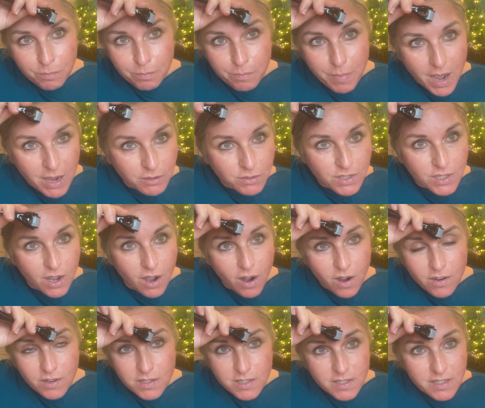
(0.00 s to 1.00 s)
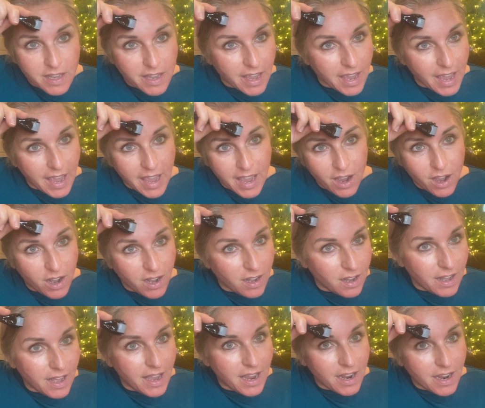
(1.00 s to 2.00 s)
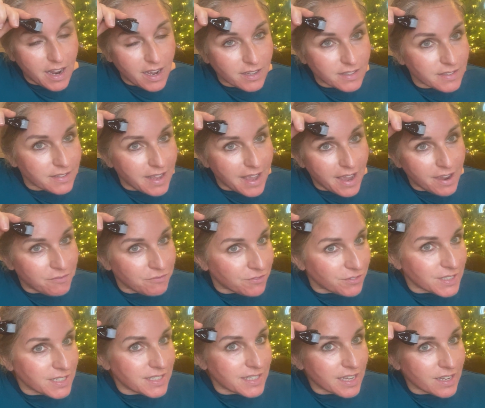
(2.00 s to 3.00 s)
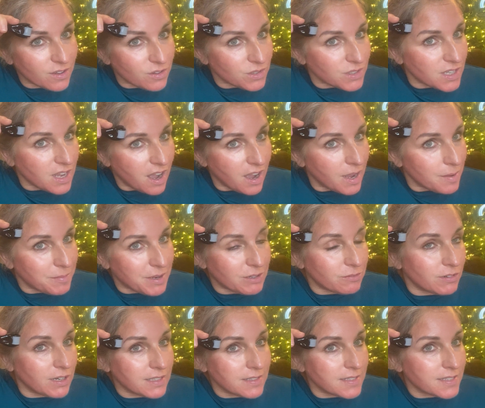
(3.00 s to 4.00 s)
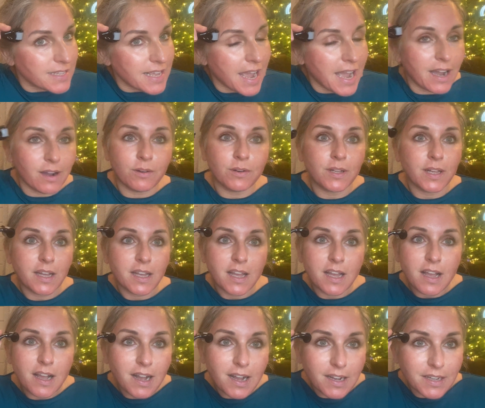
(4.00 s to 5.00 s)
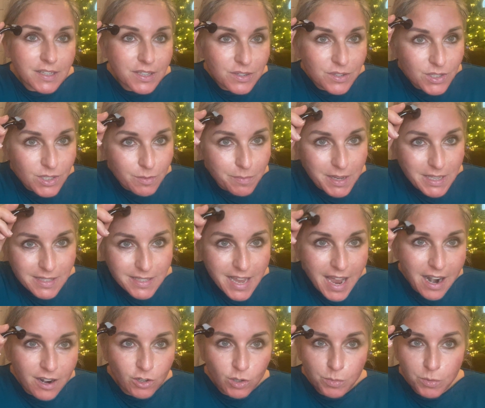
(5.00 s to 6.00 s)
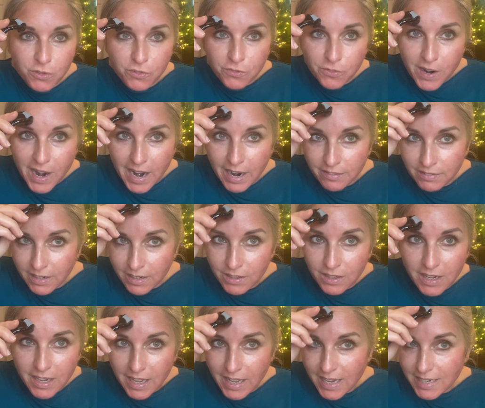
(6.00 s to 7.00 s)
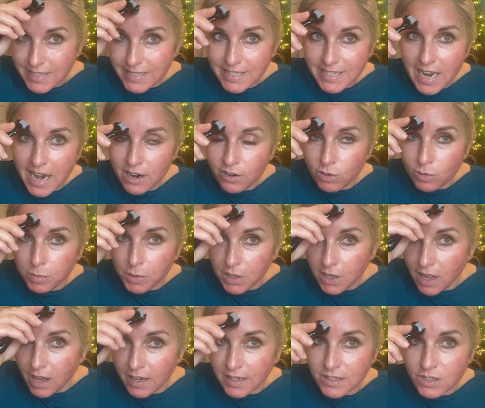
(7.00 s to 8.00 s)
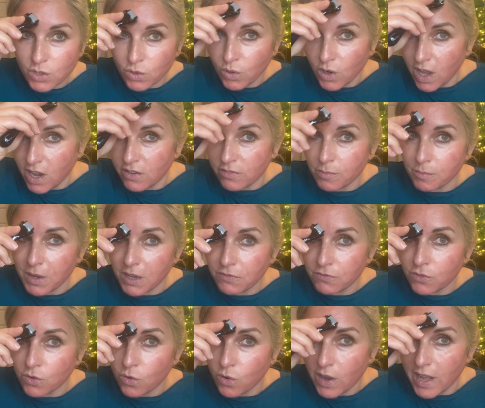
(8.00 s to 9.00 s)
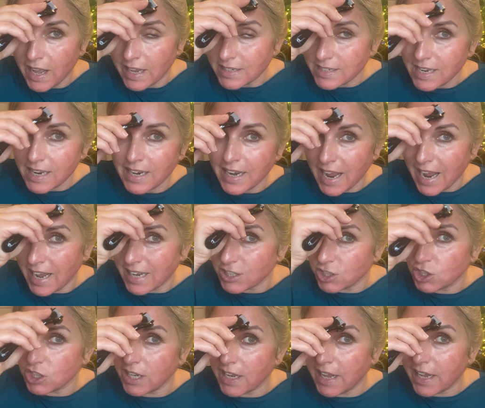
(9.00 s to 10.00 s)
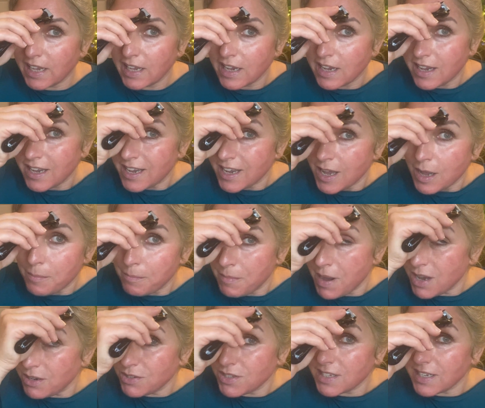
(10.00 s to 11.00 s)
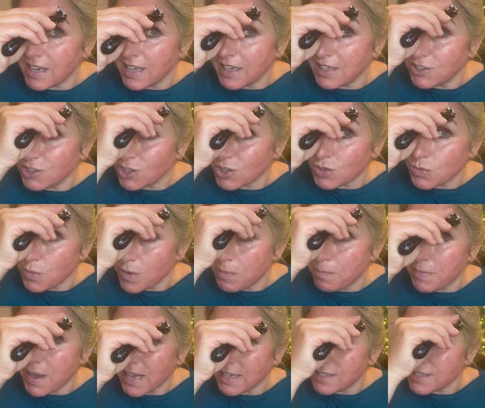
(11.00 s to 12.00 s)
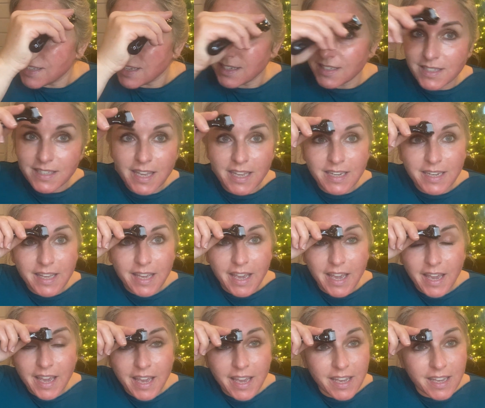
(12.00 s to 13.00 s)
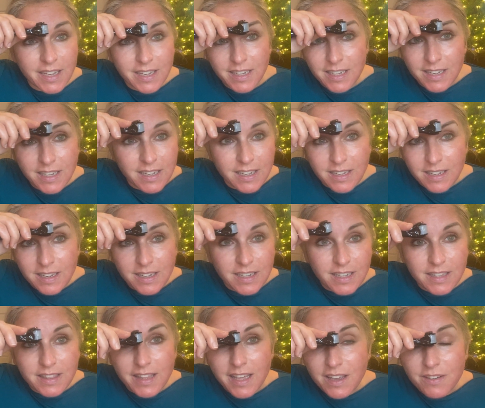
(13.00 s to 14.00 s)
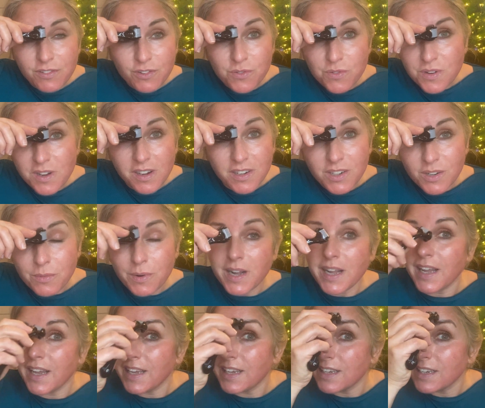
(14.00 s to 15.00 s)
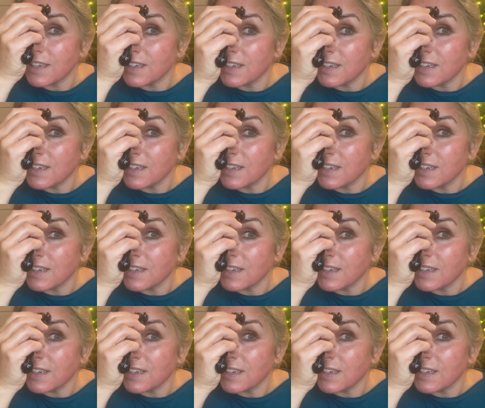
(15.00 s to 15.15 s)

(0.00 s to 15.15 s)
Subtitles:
Botox and every single time it runs out. I used to be a terrible frowner. I had terrible lines all over my forehead, and actually mostly just with basic skincare they've all gone away.